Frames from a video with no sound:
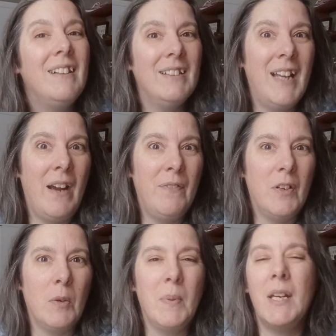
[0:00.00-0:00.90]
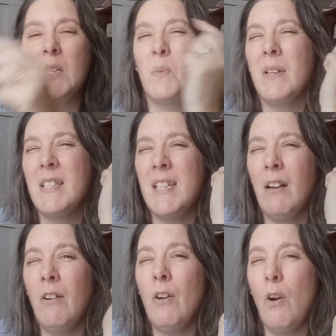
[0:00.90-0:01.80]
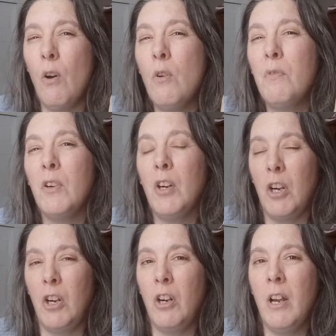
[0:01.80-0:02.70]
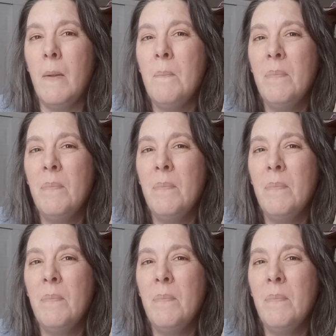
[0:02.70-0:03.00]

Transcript: laughter, because when Sarah overheard